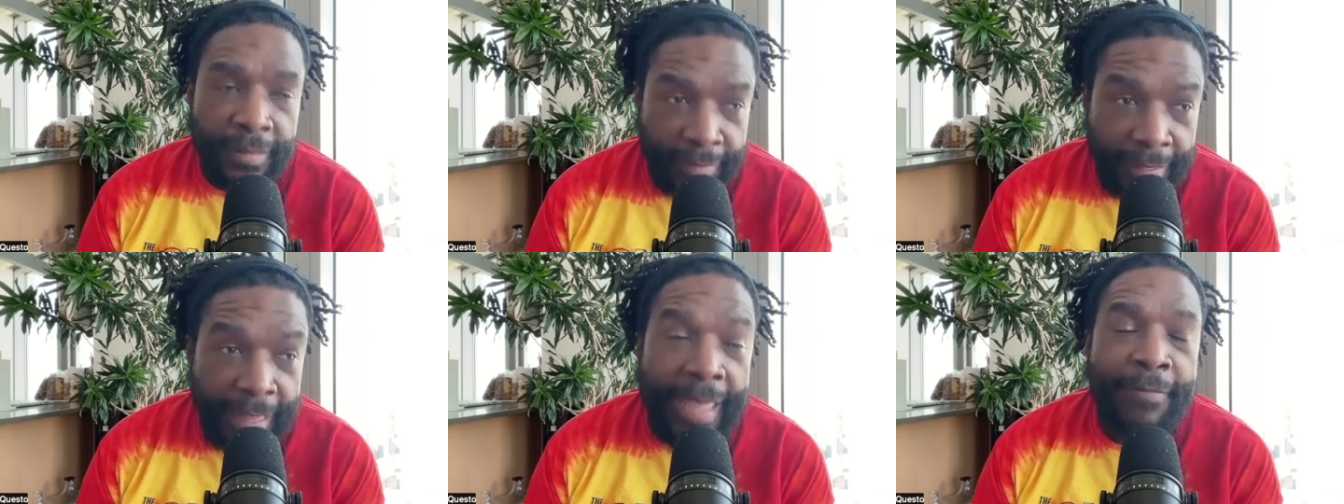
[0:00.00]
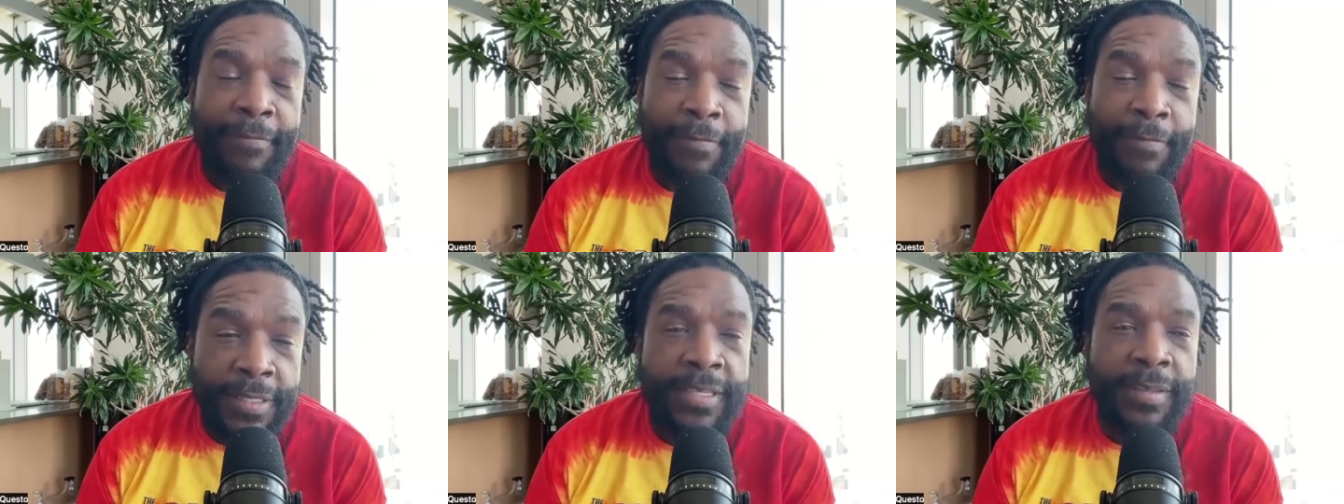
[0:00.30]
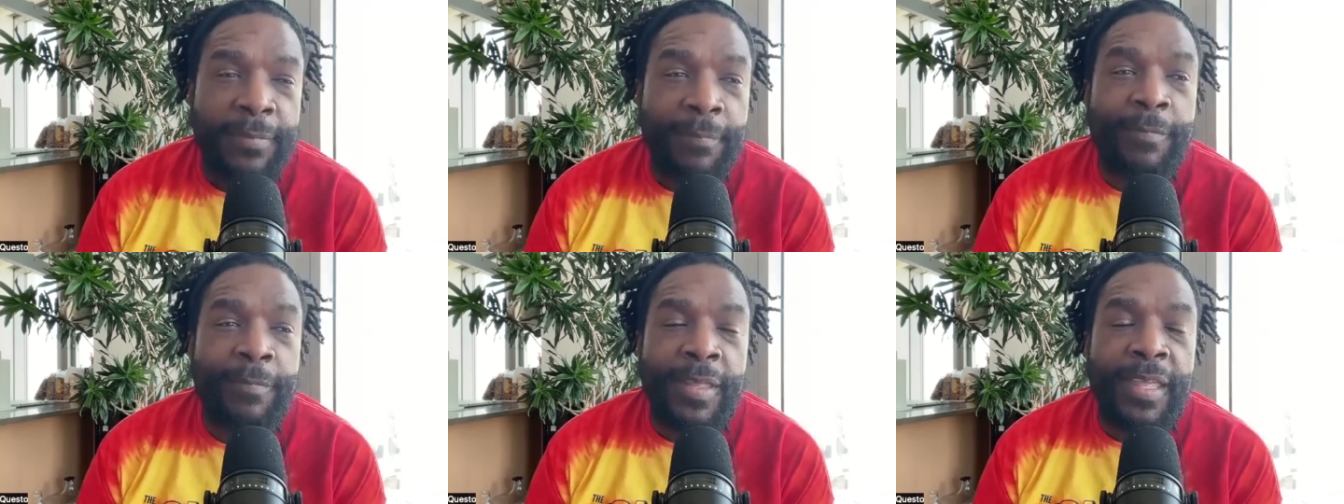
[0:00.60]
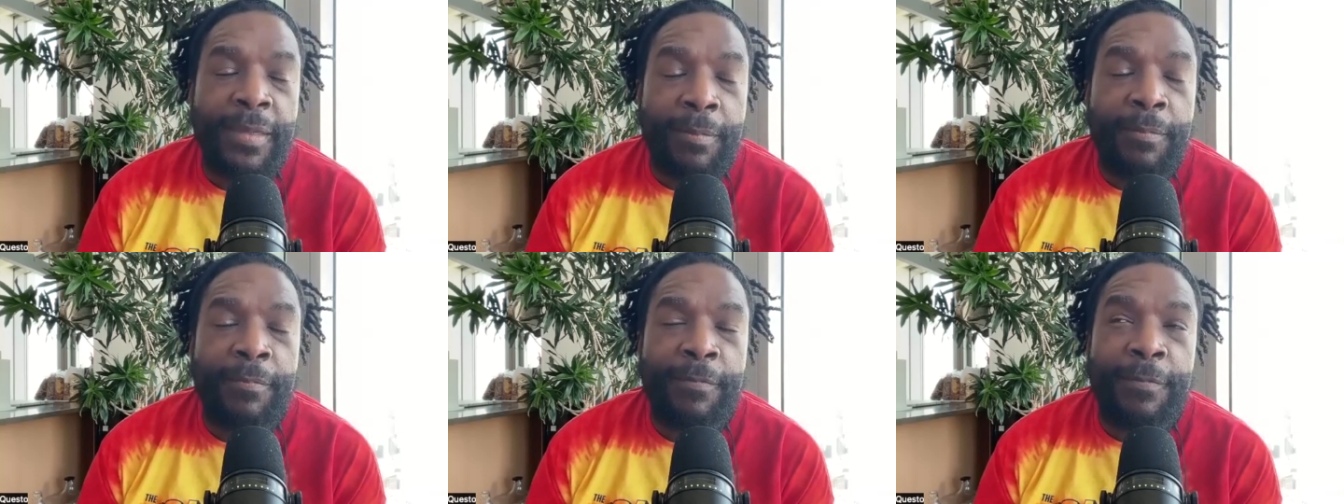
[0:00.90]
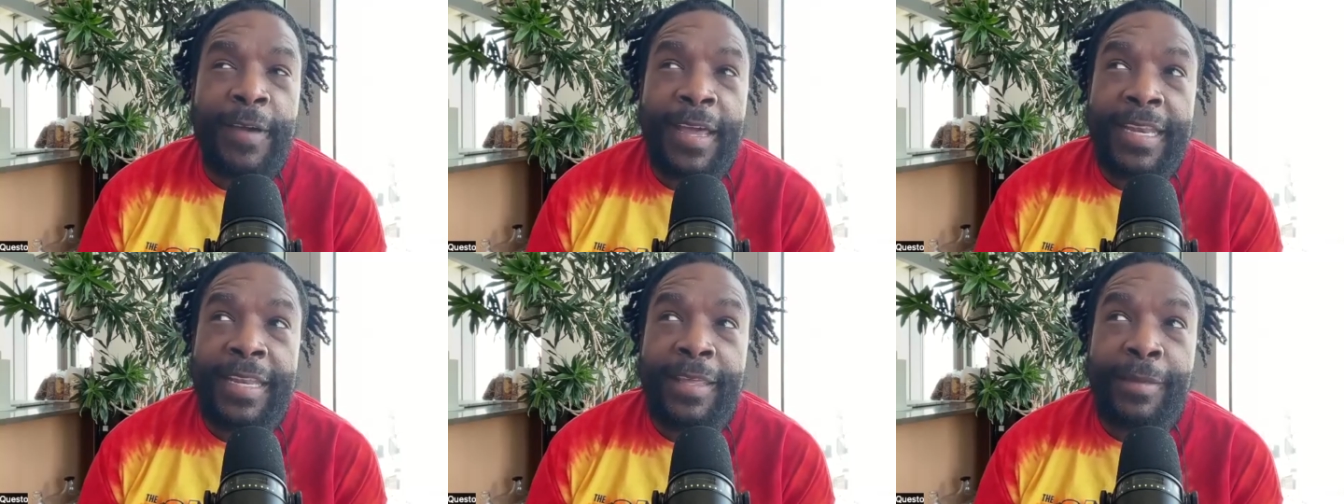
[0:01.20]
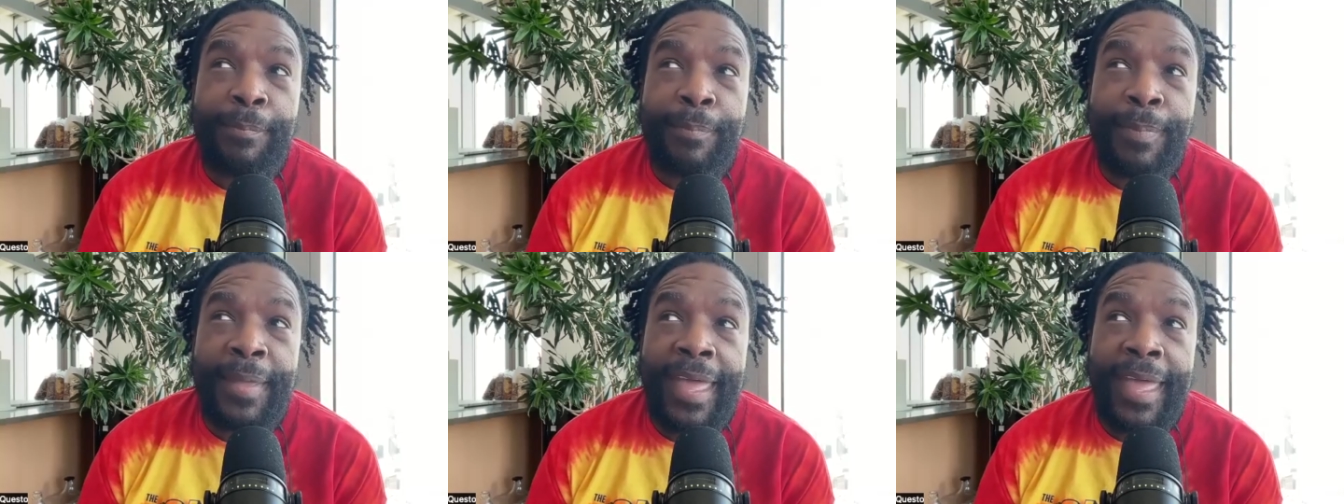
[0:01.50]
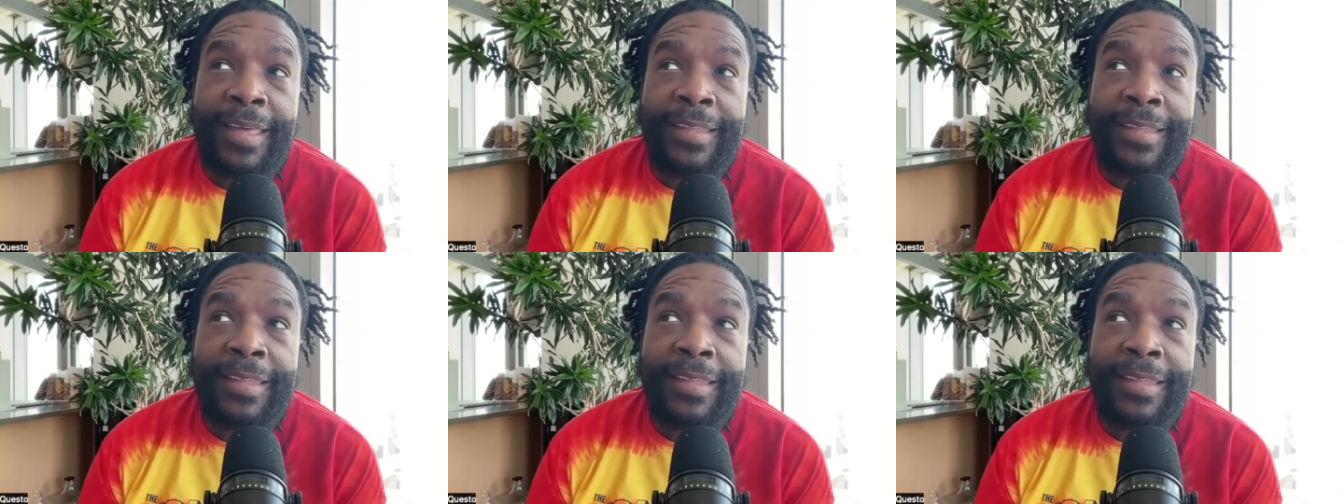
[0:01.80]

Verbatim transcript: life is him, him fighting back.